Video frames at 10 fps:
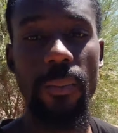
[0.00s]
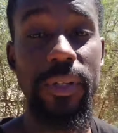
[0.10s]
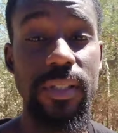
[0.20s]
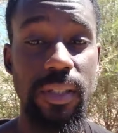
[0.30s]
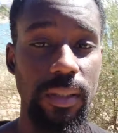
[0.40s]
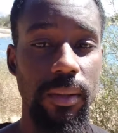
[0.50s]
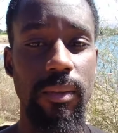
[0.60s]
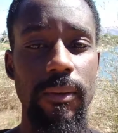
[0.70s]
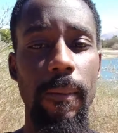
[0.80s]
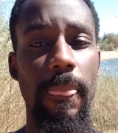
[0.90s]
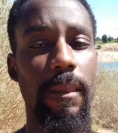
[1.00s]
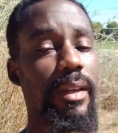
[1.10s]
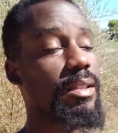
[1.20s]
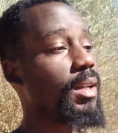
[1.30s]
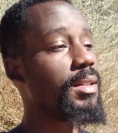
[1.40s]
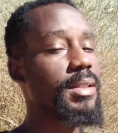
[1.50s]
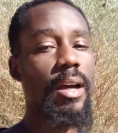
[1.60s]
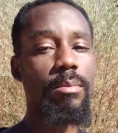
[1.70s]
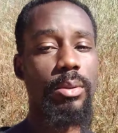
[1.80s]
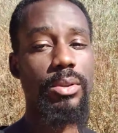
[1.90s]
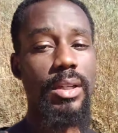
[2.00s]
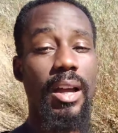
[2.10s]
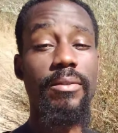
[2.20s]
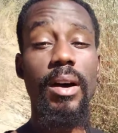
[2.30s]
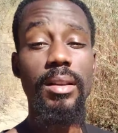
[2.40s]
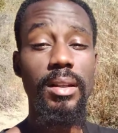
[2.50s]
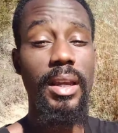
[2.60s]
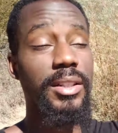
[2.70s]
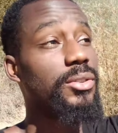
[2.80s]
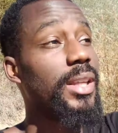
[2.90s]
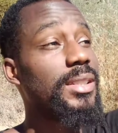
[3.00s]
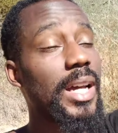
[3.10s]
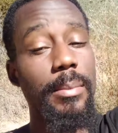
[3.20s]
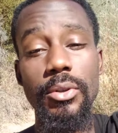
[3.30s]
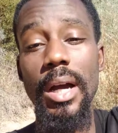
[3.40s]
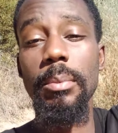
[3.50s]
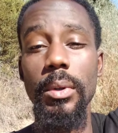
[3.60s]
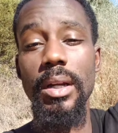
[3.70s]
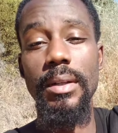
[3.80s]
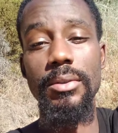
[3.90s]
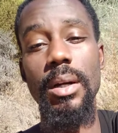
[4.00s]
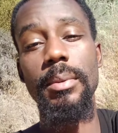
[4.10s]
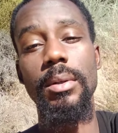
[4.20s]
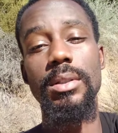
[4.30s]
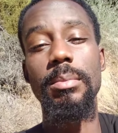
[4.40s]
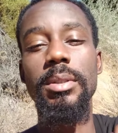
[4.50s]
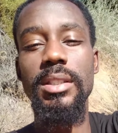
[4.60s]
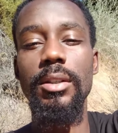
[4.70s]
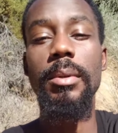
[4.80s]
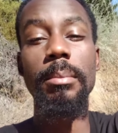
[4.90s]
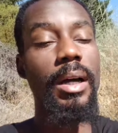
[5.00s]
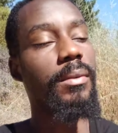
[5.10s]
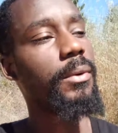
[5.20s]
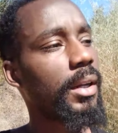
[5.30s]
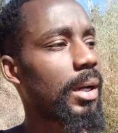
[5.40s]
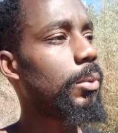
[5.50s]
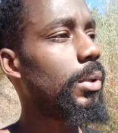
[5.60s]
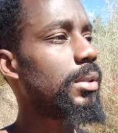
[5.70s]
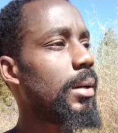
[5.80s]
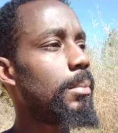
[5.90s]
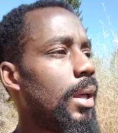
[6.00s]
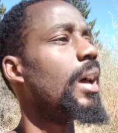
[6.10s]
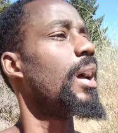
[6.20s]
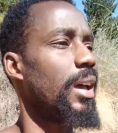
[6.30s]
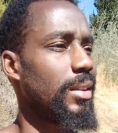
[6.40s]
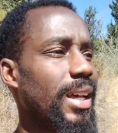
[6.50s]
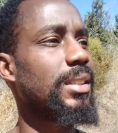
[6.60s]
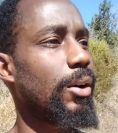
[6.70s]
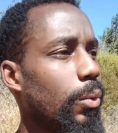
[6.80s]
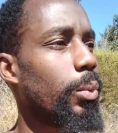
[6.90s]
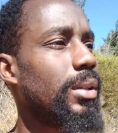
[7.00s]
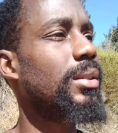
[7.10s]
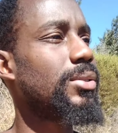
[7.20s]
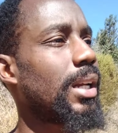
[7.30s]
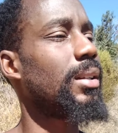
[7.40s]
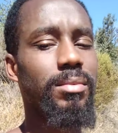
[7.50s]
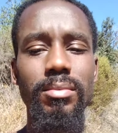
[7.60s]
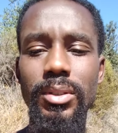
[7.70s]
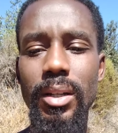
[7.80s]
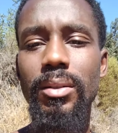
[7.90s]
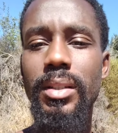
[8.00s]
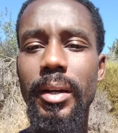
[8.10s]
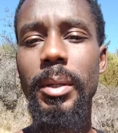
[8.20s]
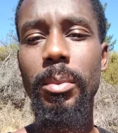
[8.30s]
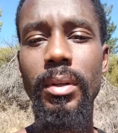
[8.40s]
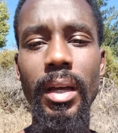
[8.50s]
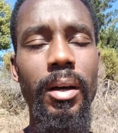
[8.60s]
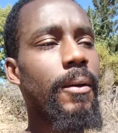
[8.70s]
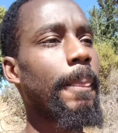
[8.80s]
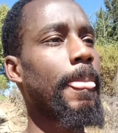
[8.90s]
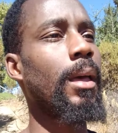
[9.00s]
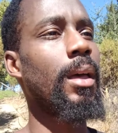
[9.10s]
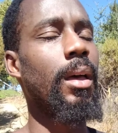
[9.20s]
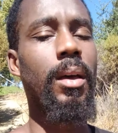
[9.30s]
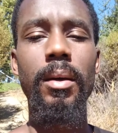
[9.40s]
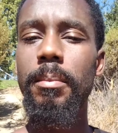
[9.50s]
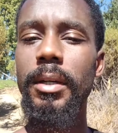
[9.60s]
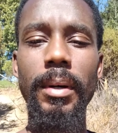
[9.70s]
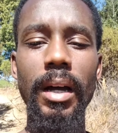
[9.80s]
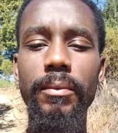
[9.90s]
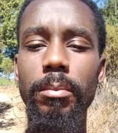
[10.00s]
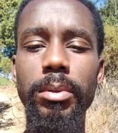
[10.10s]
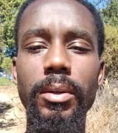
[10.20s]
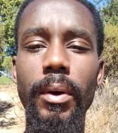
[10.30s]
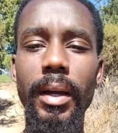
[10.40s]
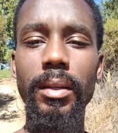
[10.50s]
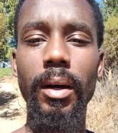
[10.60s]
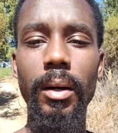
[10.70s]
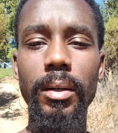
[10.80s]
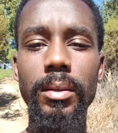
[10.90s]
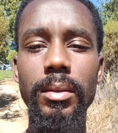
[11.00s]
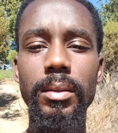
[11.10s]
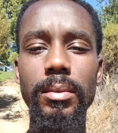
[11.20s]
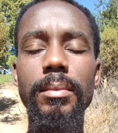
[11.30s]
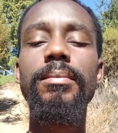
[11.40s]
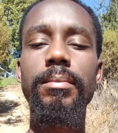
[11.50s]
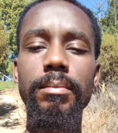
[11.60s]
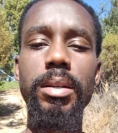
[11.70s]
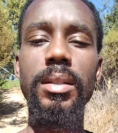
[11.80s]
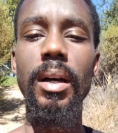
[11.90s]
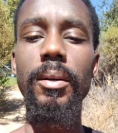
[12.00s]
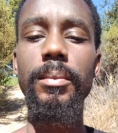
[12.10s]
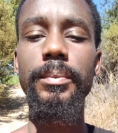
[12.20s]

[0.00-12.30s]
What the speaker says: We chilling. The sun's out, blue sky. Finally, they stopped dropping whatever they're dropping on us, but still be mindful. They're coming with something that's gonna really try to tear people down. Be mindful. Be great, y'all. Peace out.